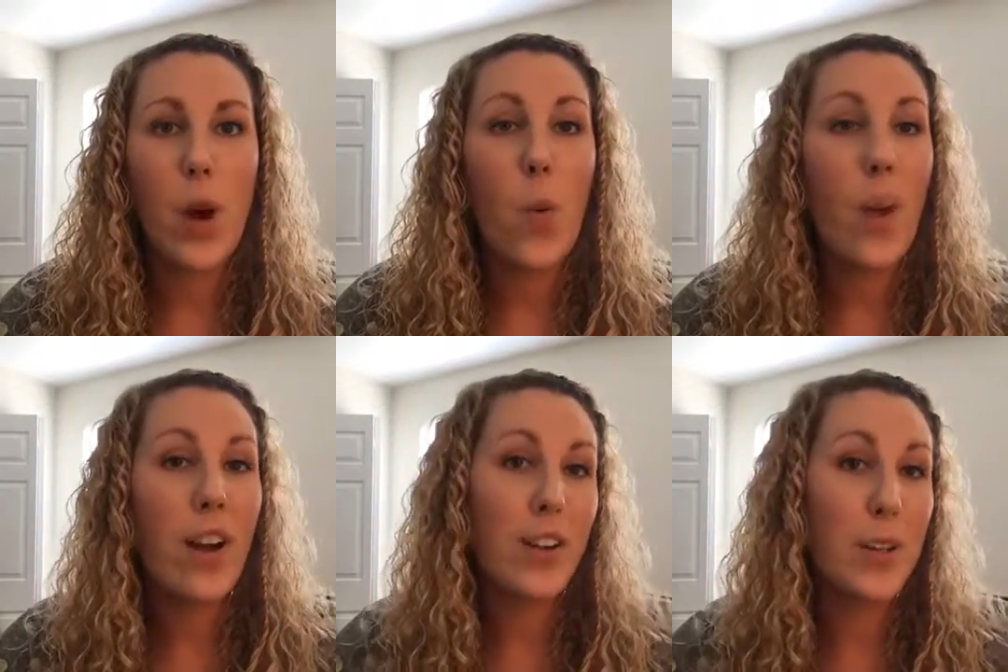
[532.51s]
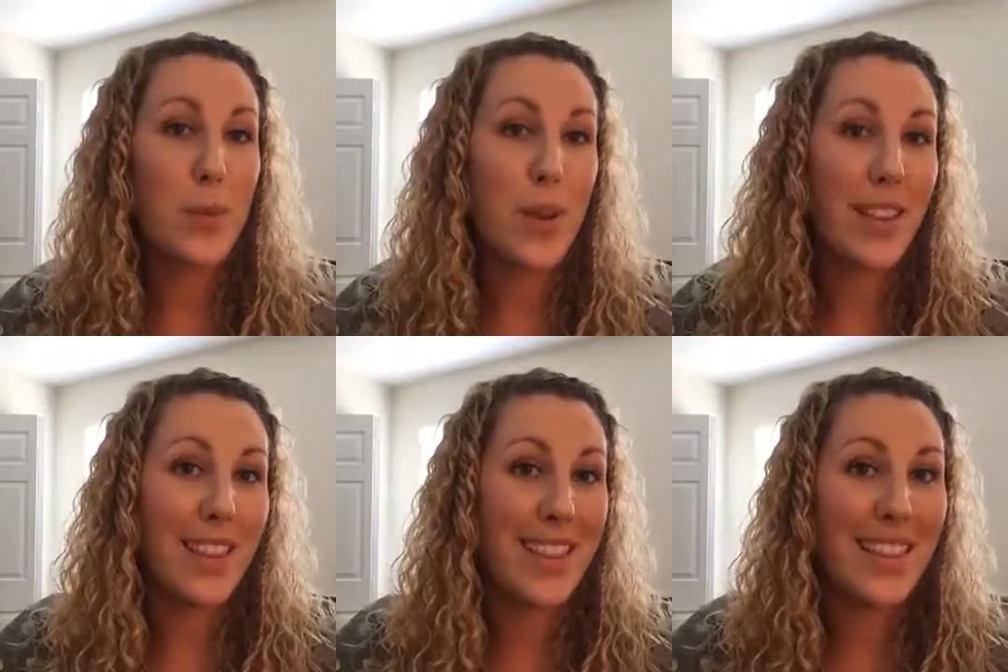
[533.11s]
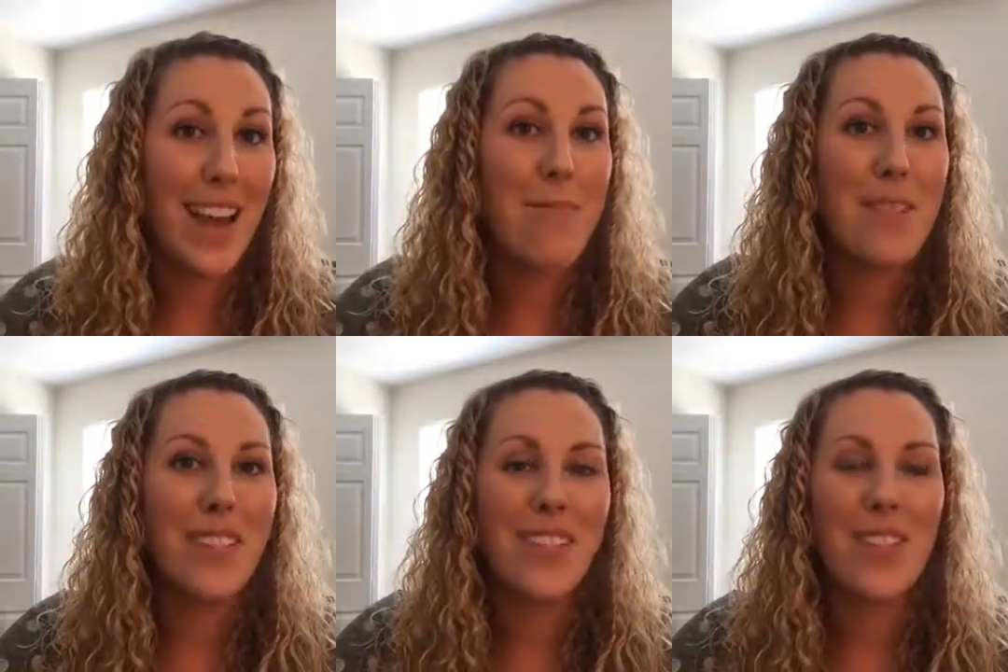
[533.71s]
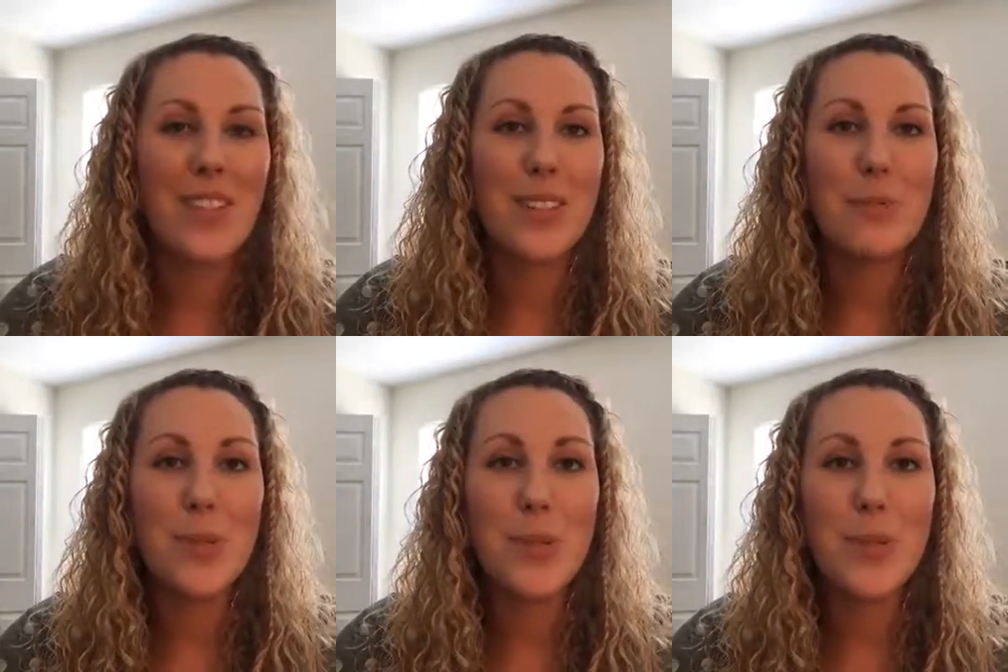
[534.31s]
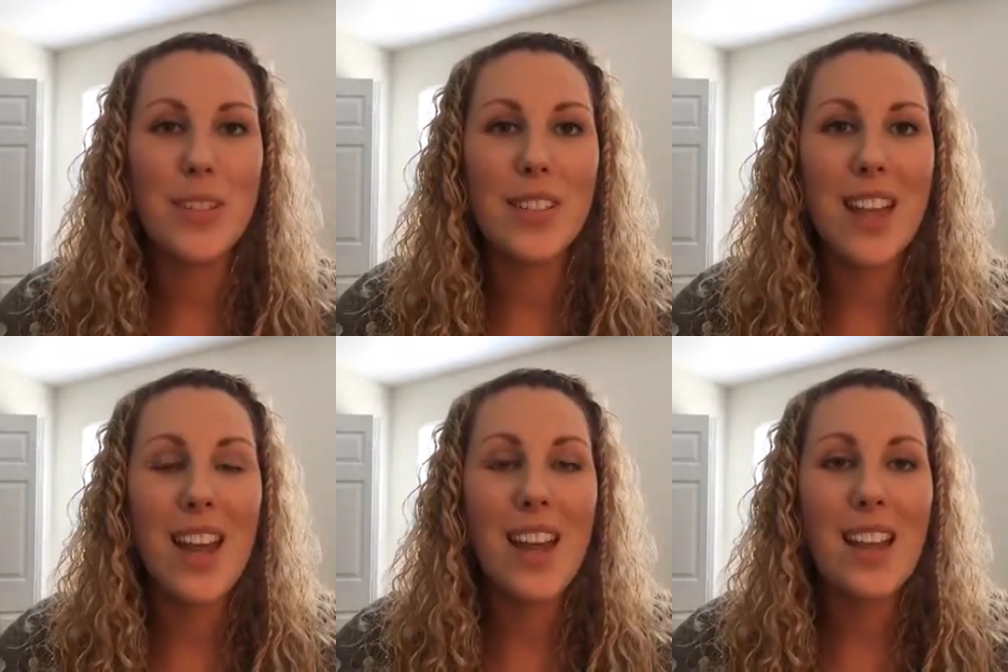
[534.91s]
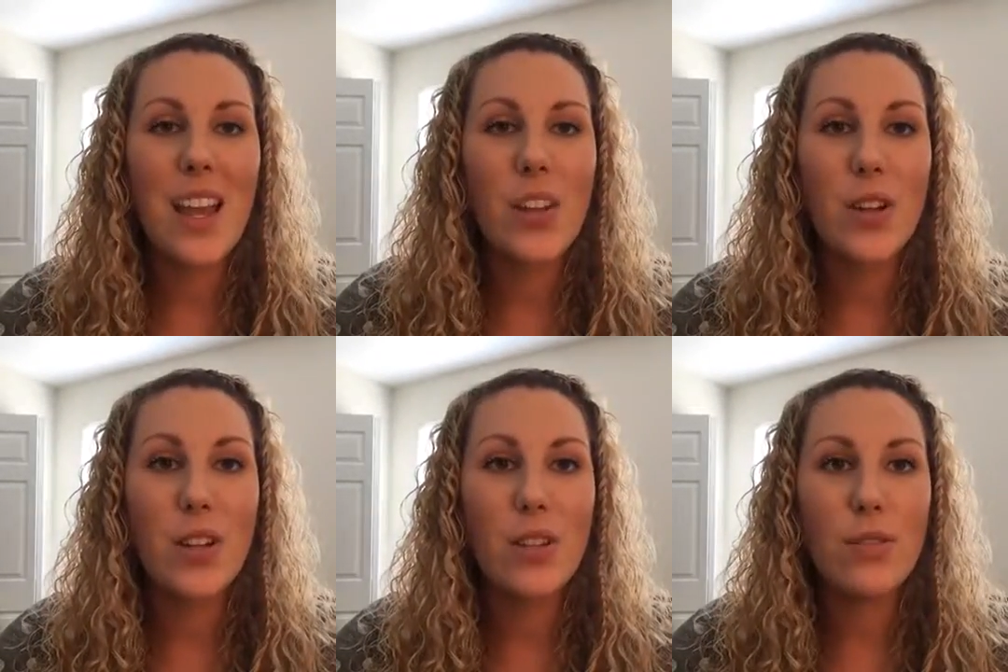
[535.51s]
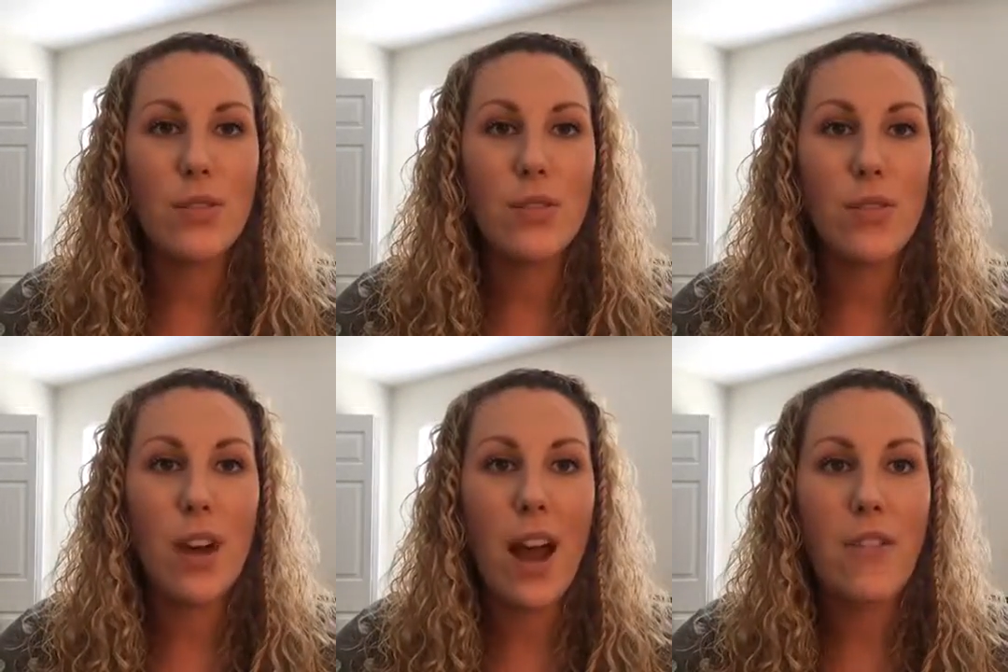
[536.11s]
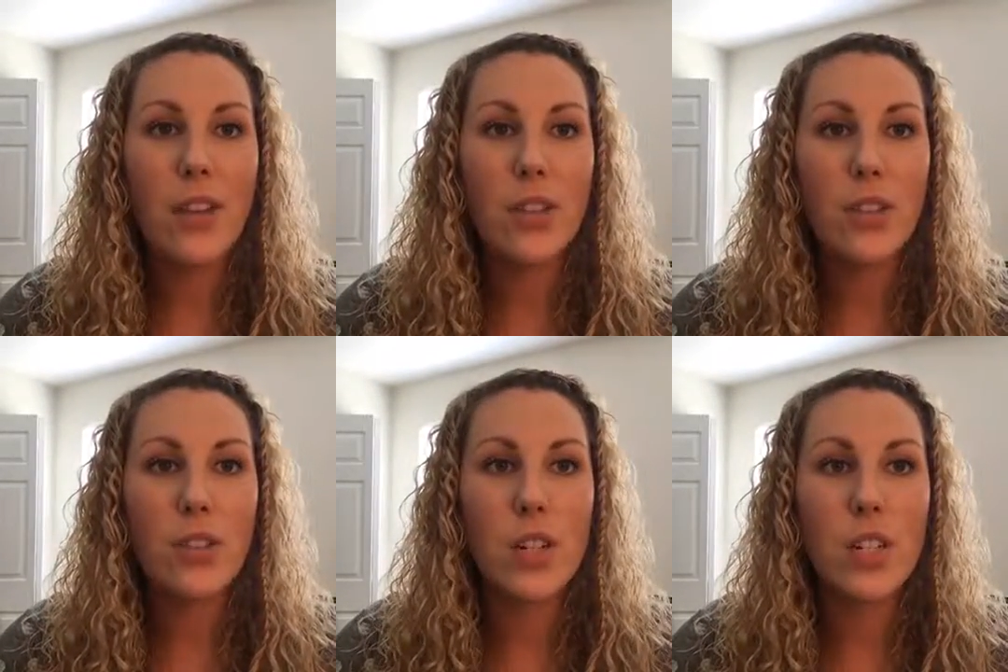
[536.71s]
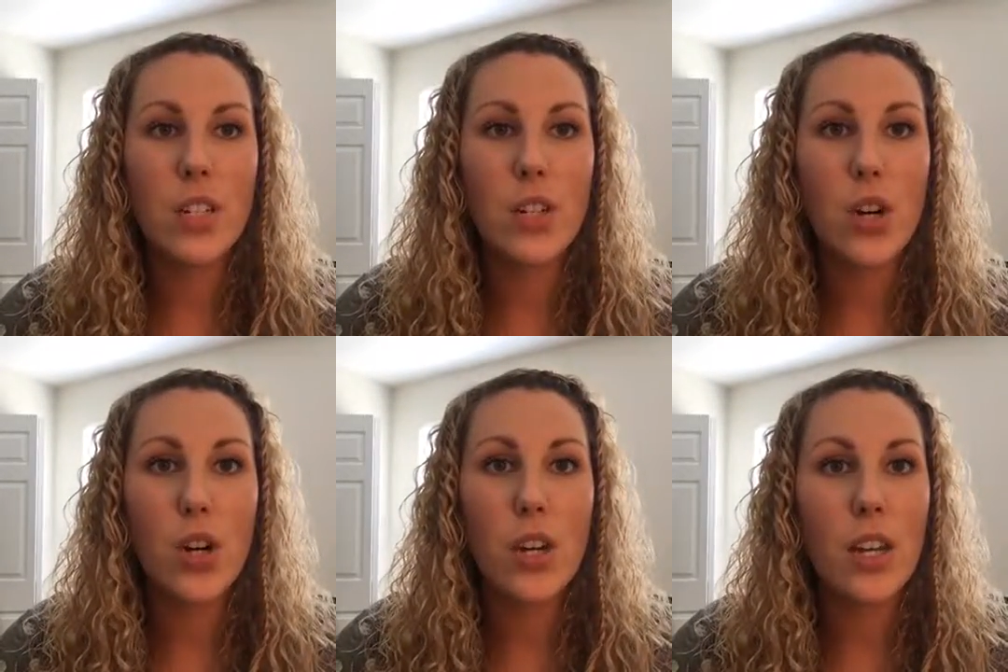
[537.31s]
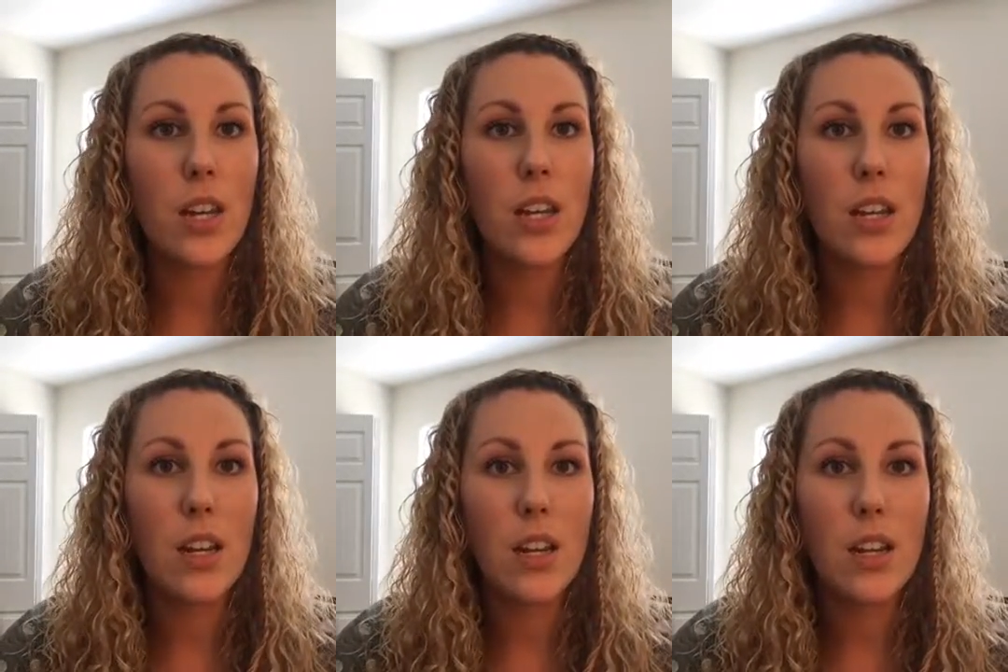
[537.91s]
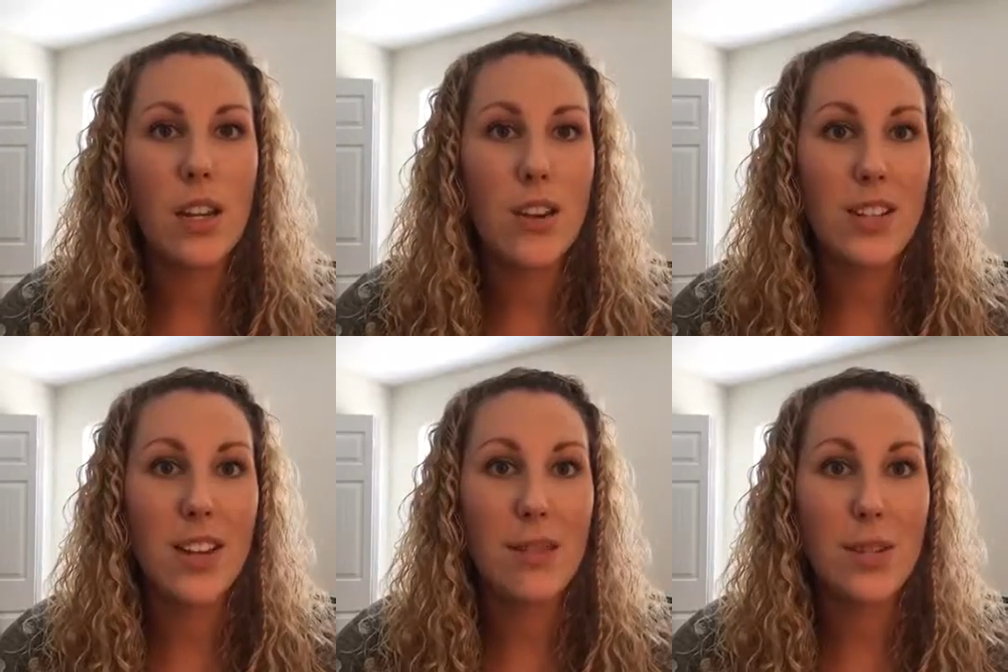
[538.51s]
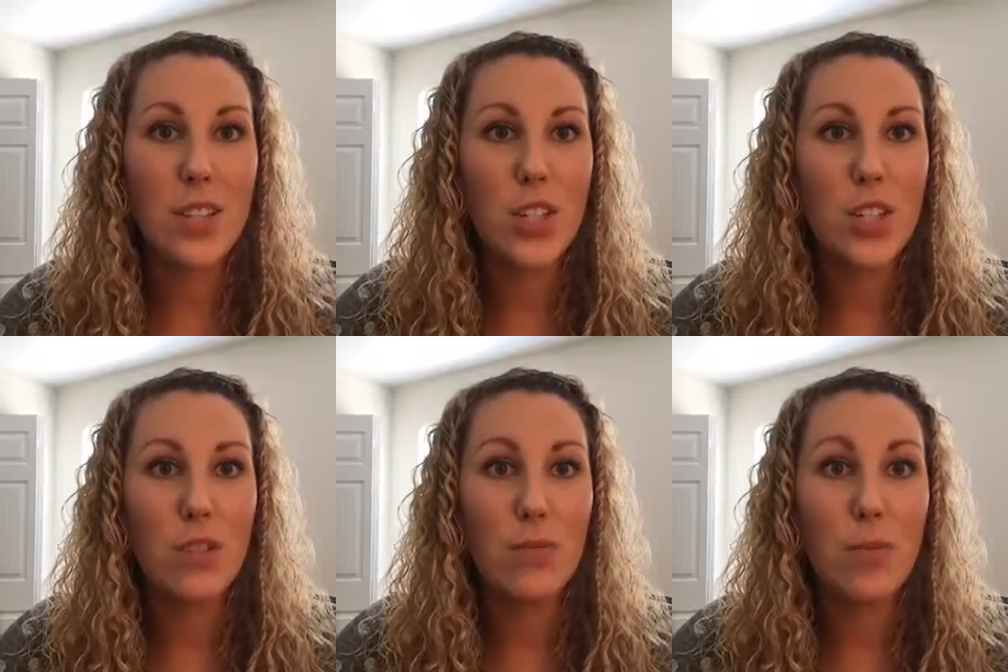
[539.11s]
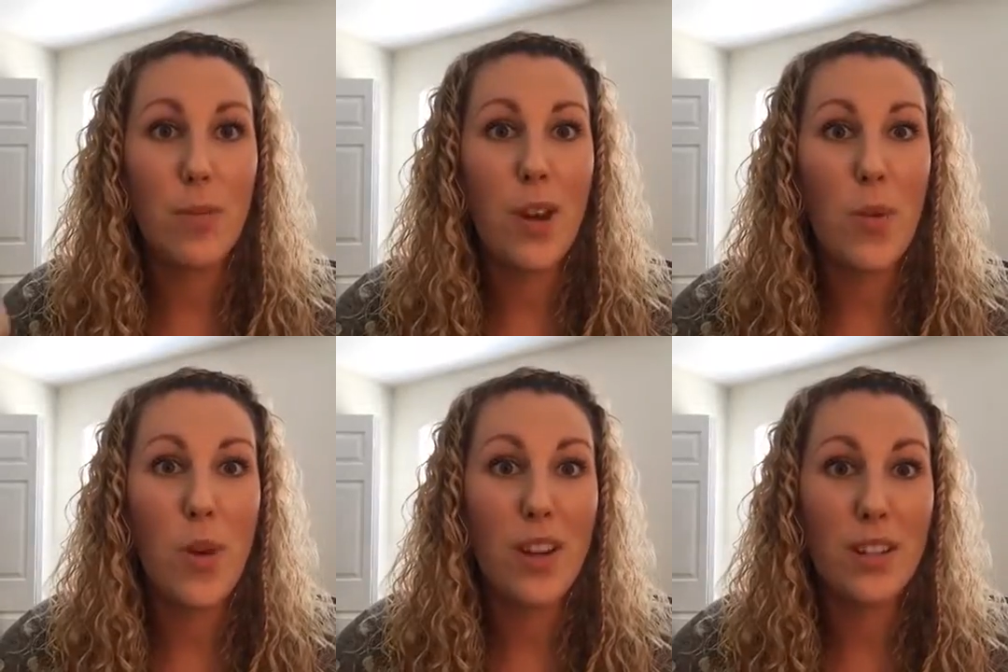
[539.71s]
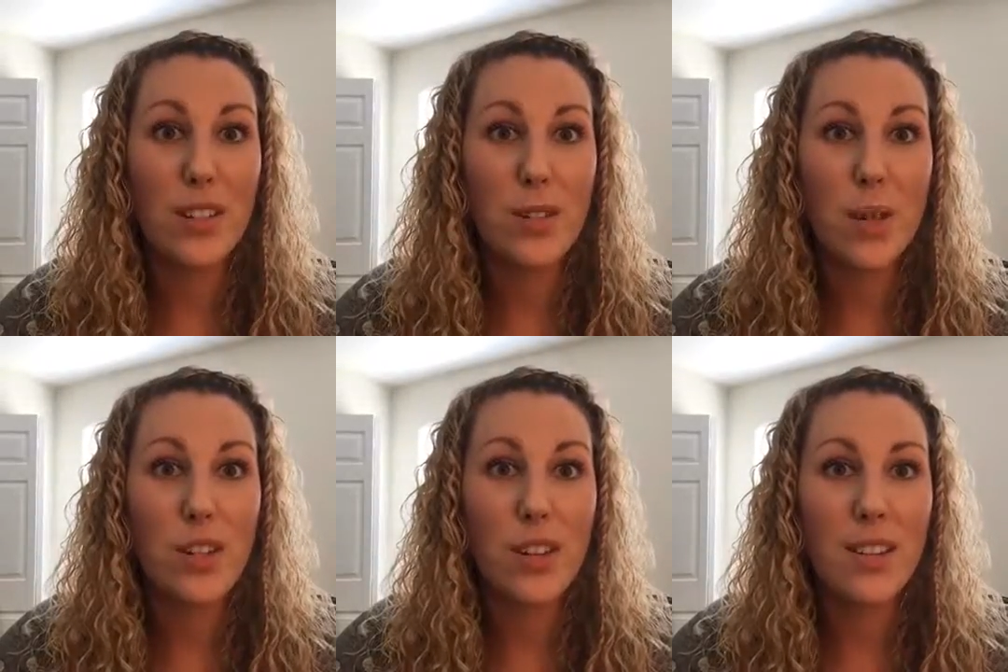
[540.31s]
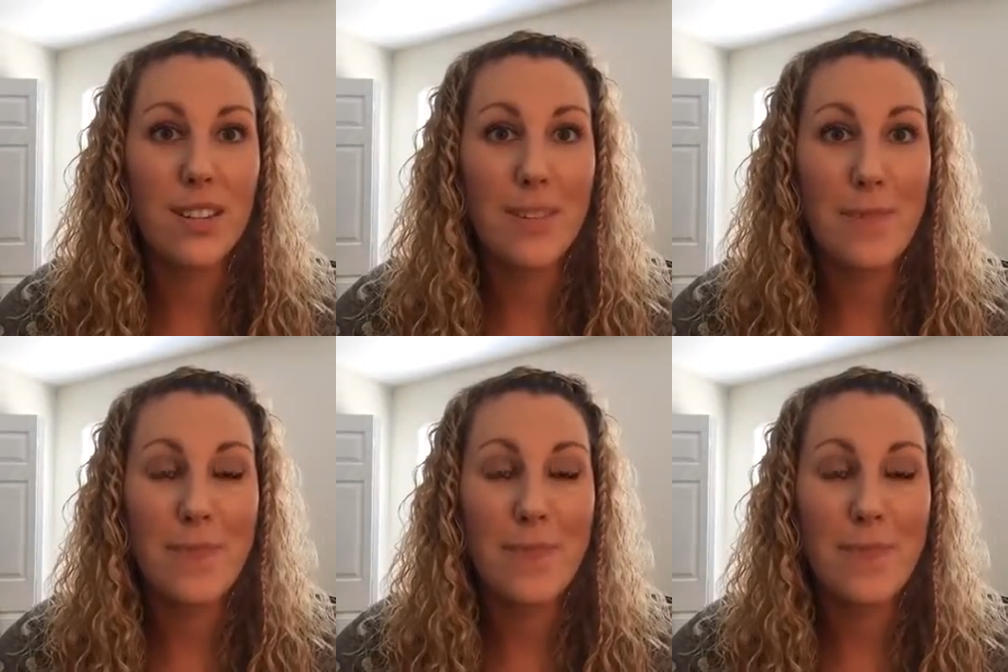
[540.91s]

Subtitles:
where to put the assignments. So some tools that you can use for having students turn in their assignments to you, no matter what your situation is.